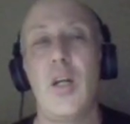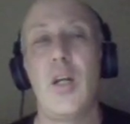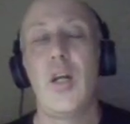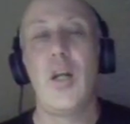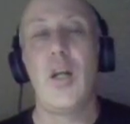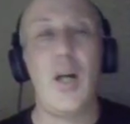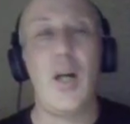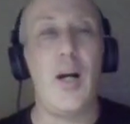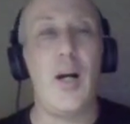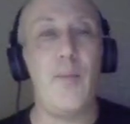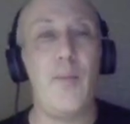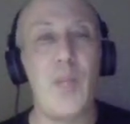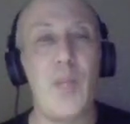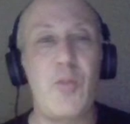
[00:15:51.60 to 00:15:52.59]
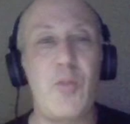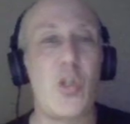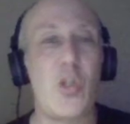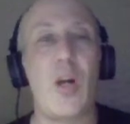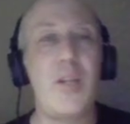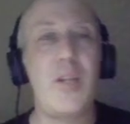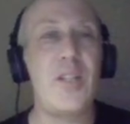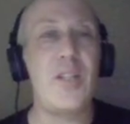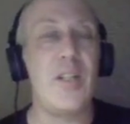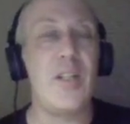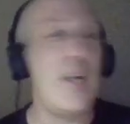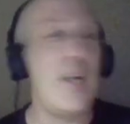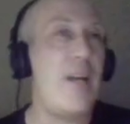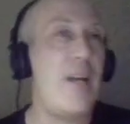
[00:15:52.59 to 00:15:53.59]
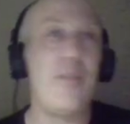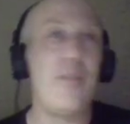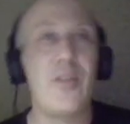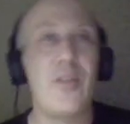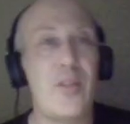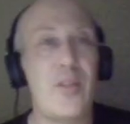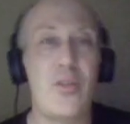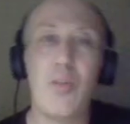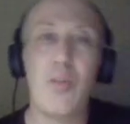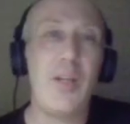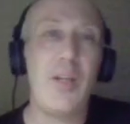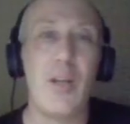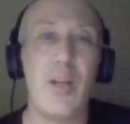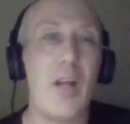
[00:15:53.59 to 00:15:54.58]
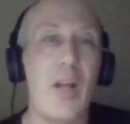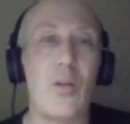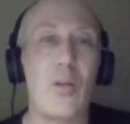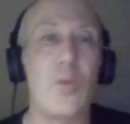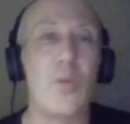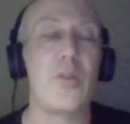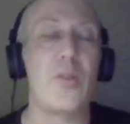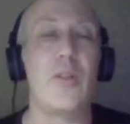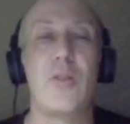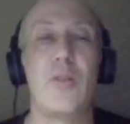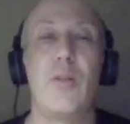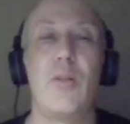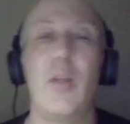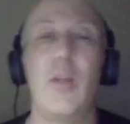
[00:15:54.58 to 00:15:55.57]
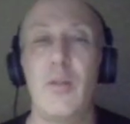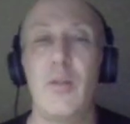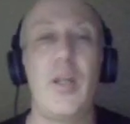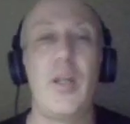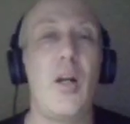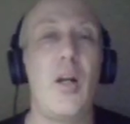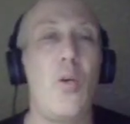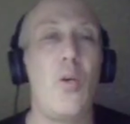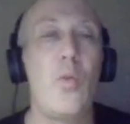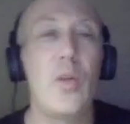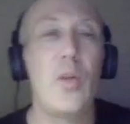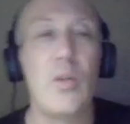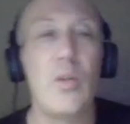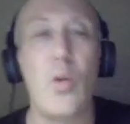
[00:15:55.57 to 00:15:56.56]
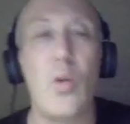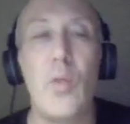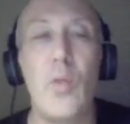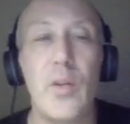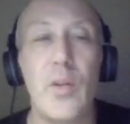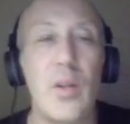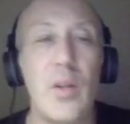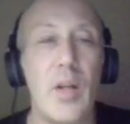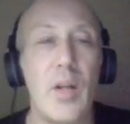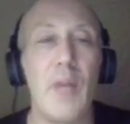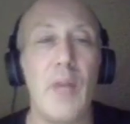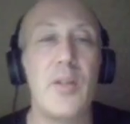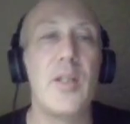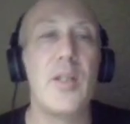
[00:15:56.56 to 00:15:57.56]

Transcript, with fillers: Um, if Jarry's in net, there should be a lot of goals in this one. Uh, yeah, over over, I would say.